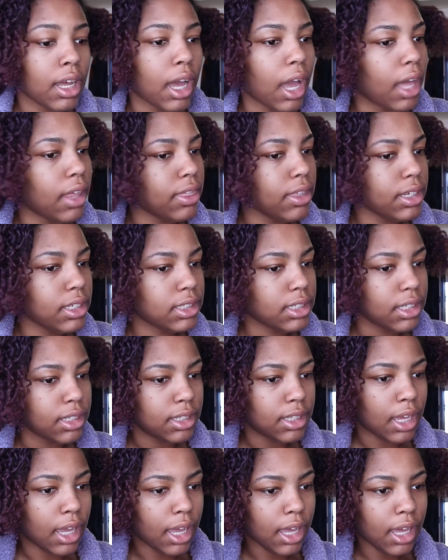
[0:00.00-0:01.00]
I think
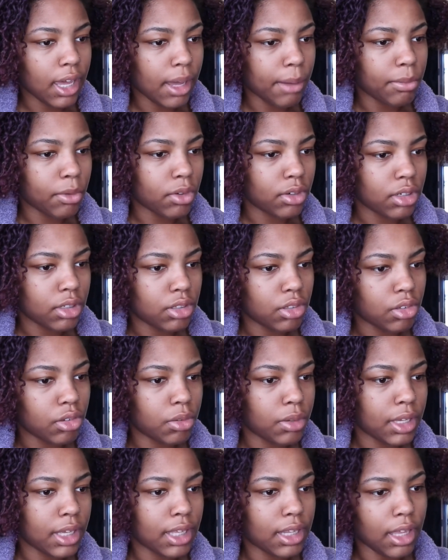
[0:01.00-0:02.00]
today I'm going to do
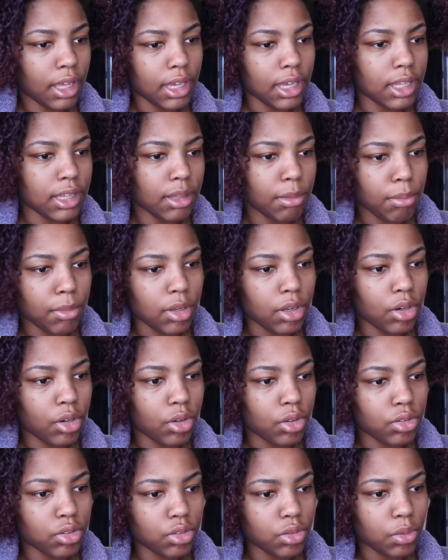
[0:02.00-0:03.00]
it like in the
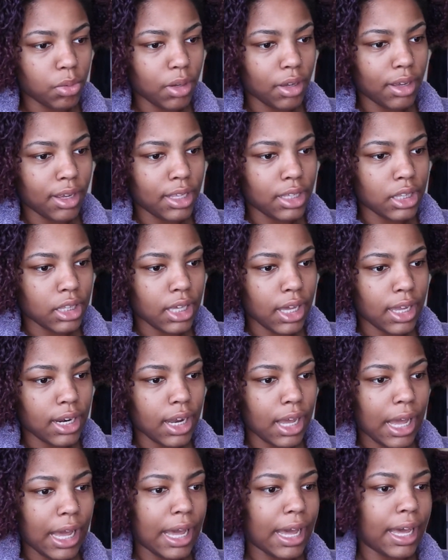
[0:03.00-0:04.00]
middle to where it's kind of
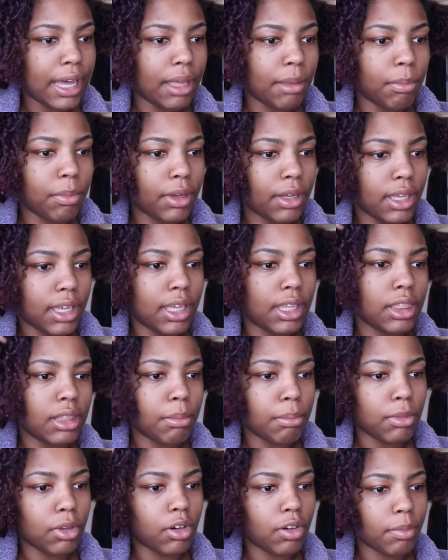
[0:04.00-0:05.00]
high but in
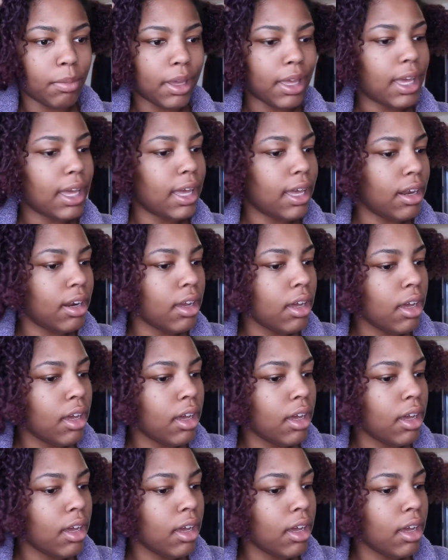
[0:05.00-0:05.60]
the middle of my head.